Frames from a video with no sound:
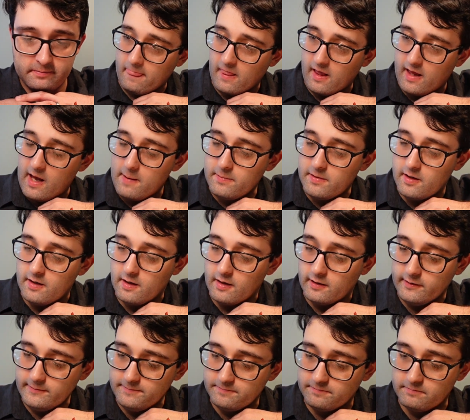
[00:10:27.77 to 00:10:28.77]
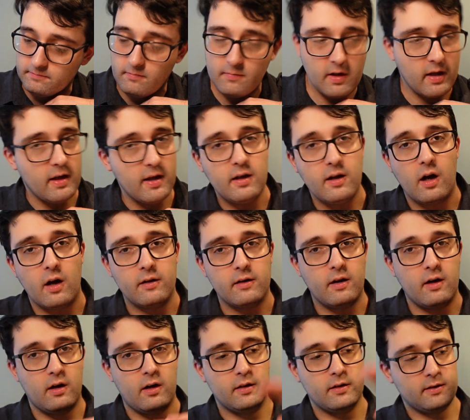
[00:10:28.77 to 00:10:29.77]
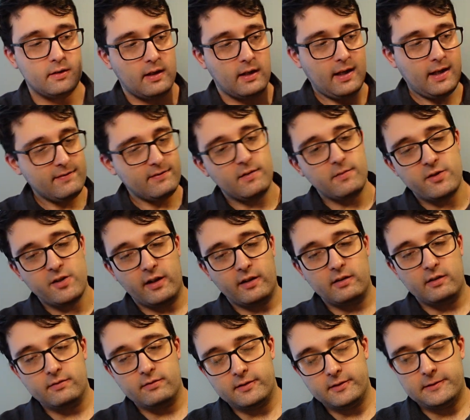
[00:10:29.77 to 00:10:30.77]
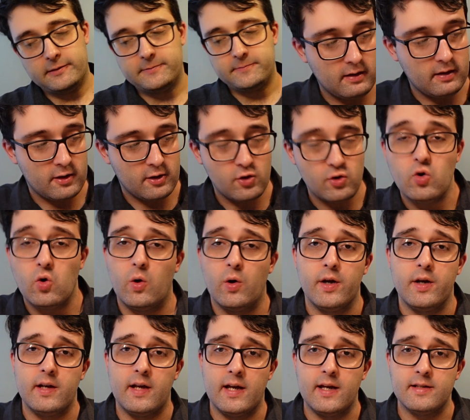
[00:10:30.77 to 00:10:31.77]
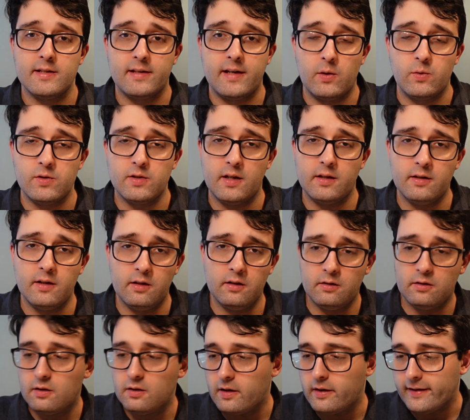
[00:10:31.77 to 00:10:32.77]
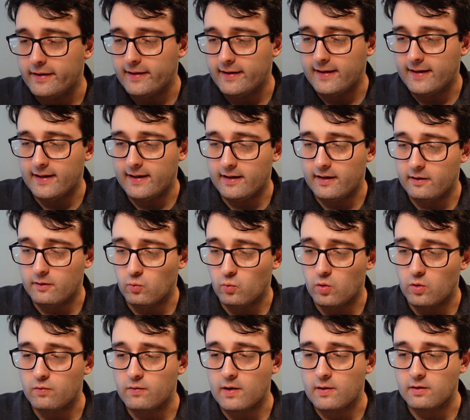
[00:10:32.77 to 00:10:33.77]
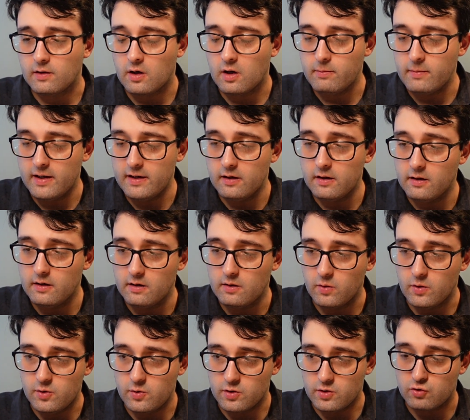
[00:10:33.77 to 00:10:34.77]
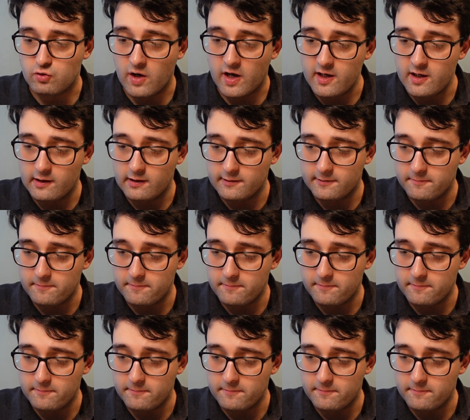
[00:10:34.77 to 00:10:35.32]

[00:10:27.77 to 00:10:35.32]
Captain here, he got on the left objective, destroyed a Scout Sentinel in 1 round of combat, which was great,